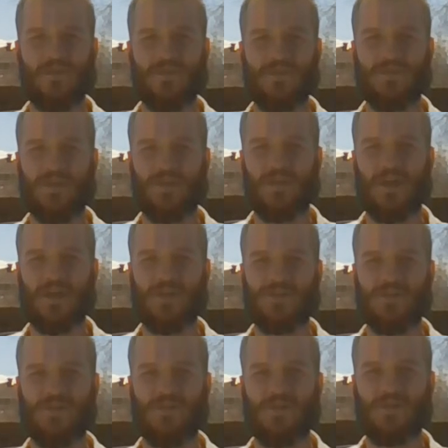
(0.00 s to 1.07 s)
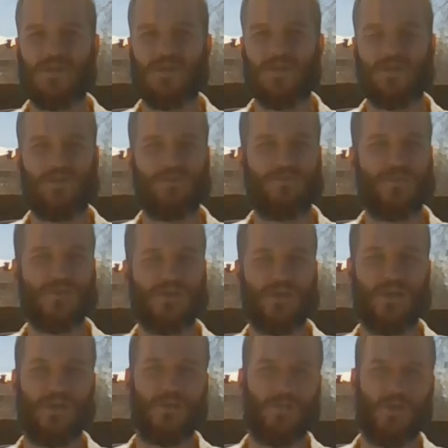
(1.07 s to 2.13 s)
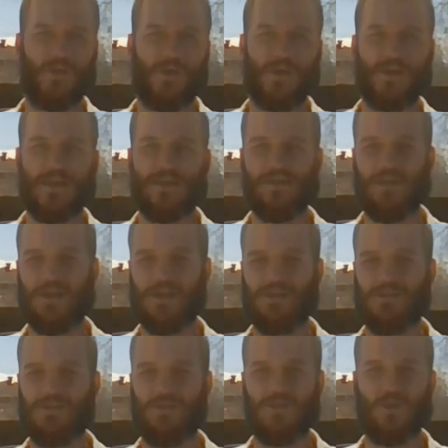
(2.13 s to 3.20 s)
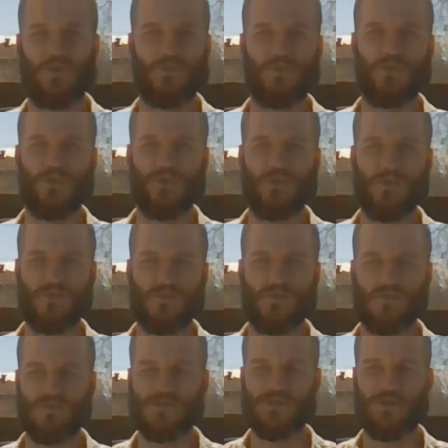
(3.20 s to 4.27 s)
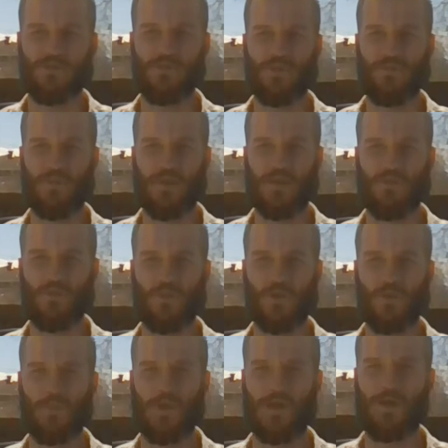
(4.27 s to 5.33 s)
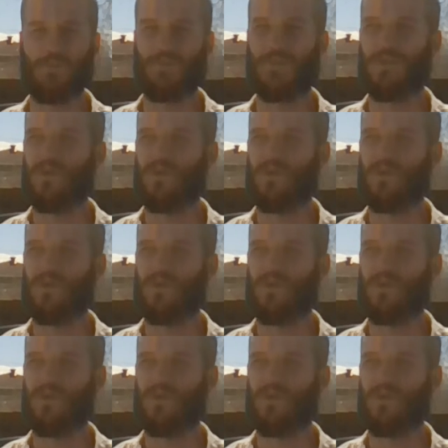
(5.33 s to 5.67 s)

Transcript: sun gazing, first thing in the morning and at night. Don't overdo it. Start with a minute, work your way up.